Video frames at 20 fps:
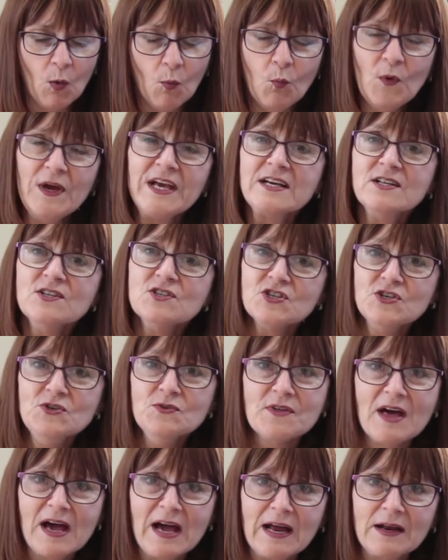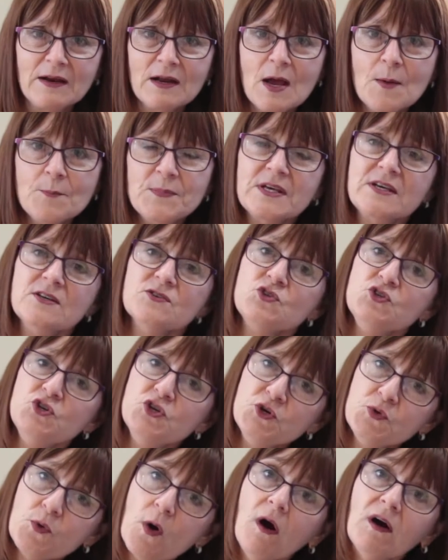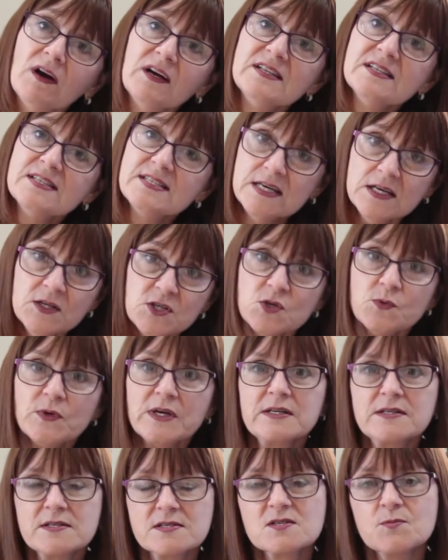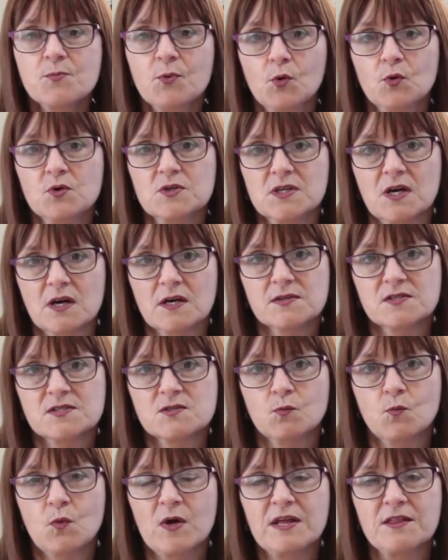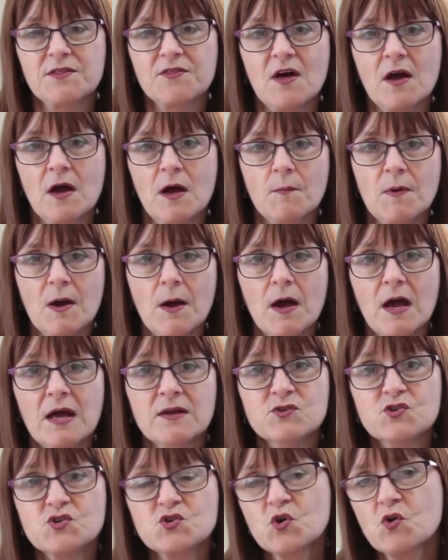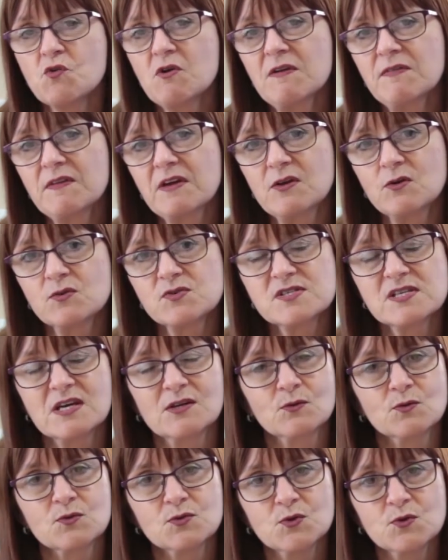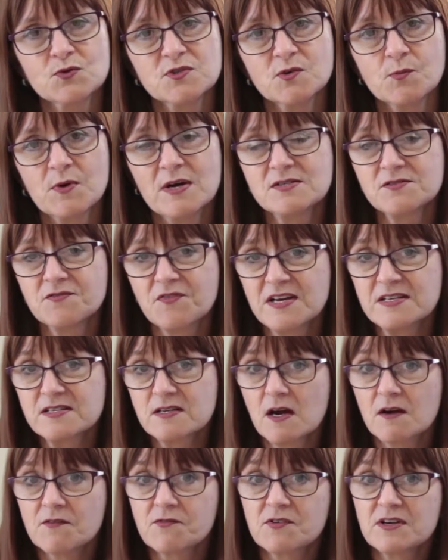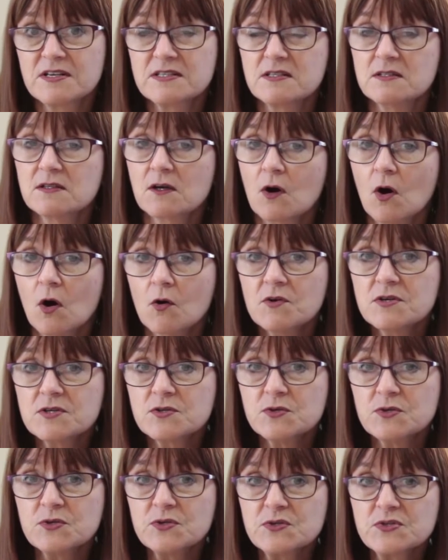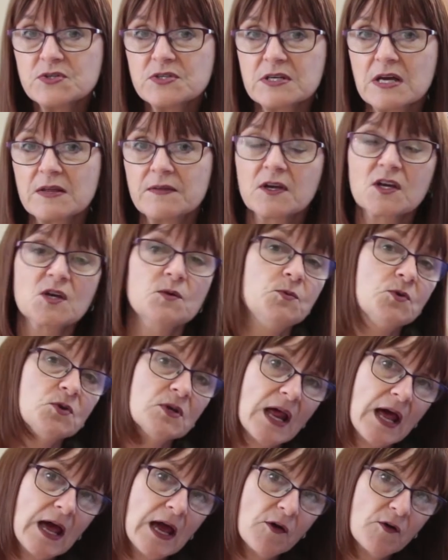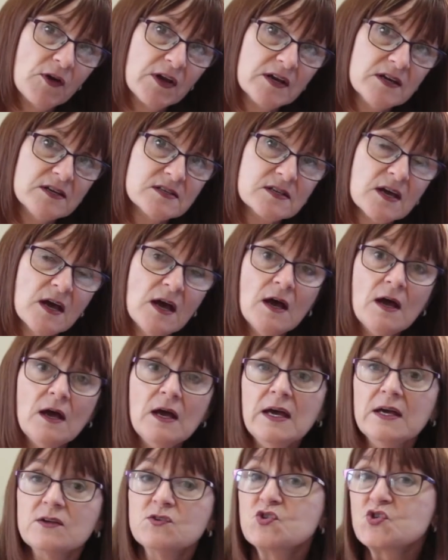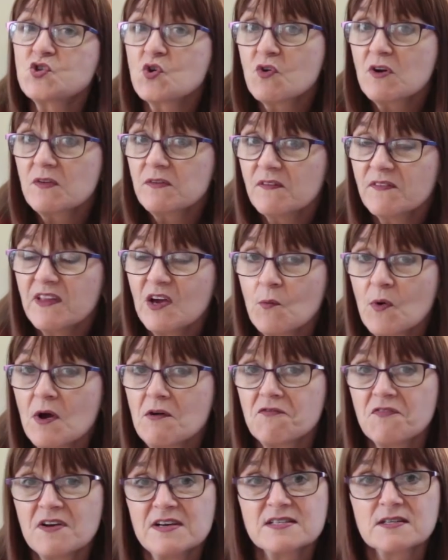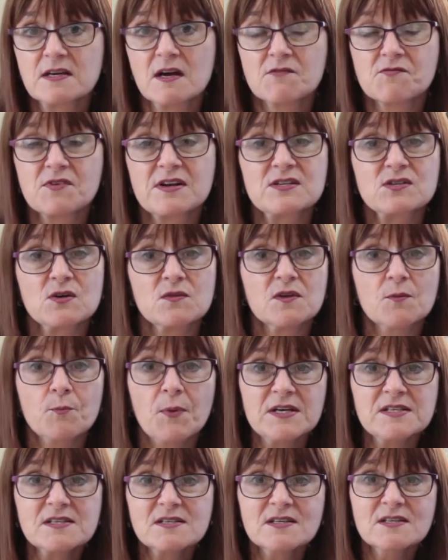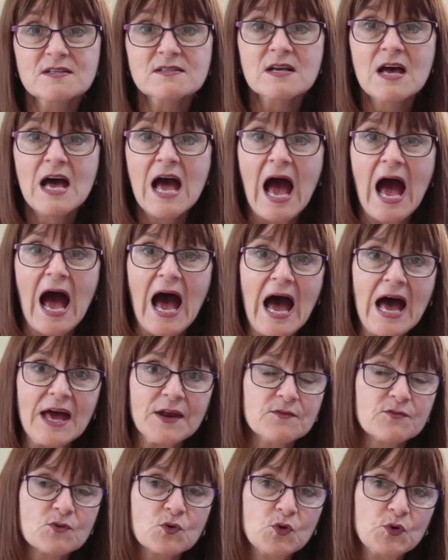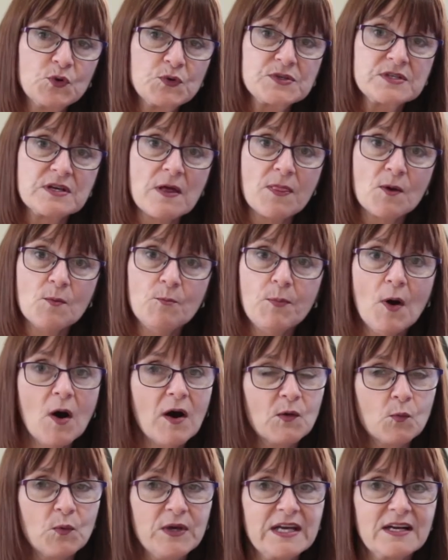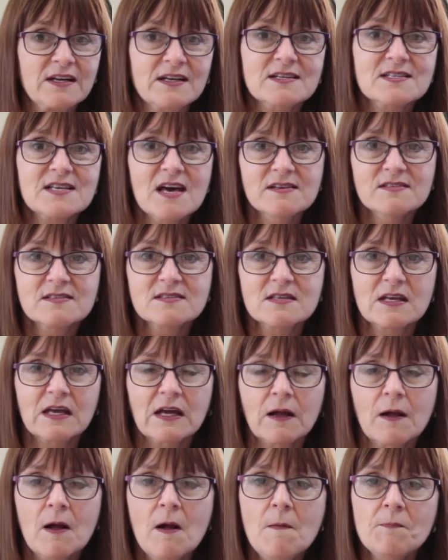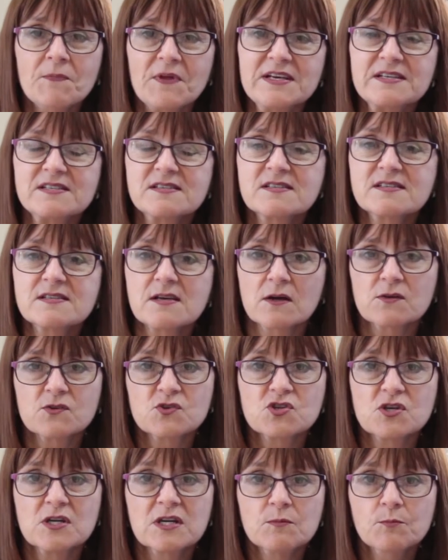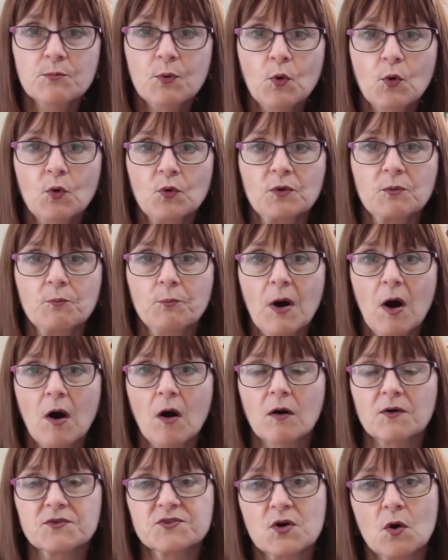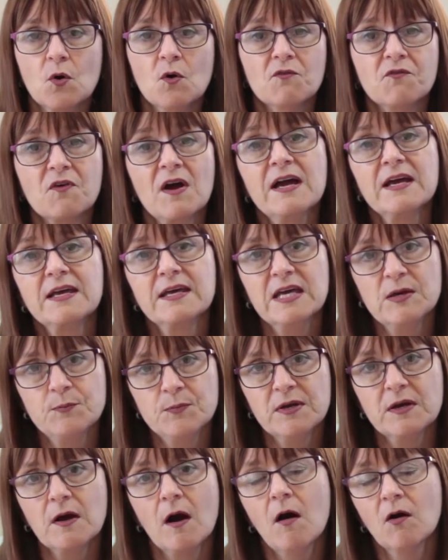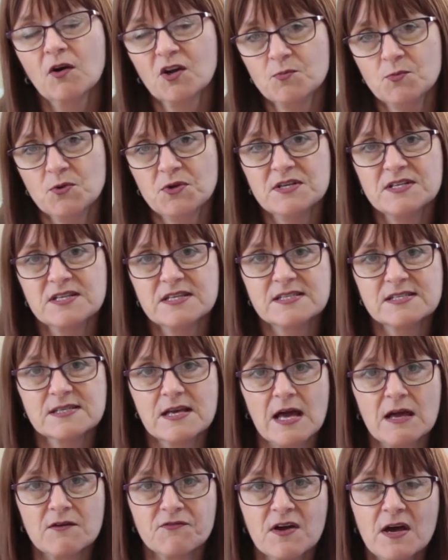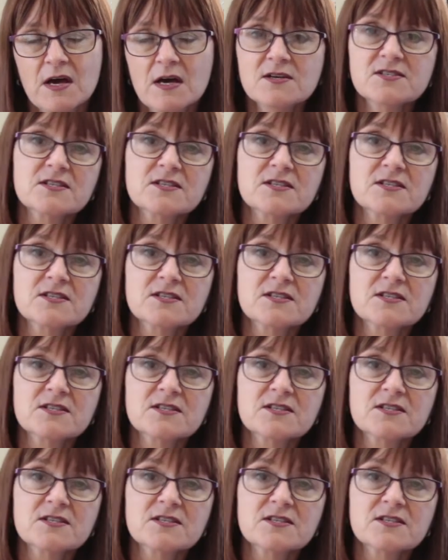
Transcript: We can do that because you are continuing to support us with ensuring that your son or daughter wears face coverings in the corridors and the communal areas, ensuring that they wear face coverings on the buses, and of course the bi-weekly testing is such an important part of keeping our community safe.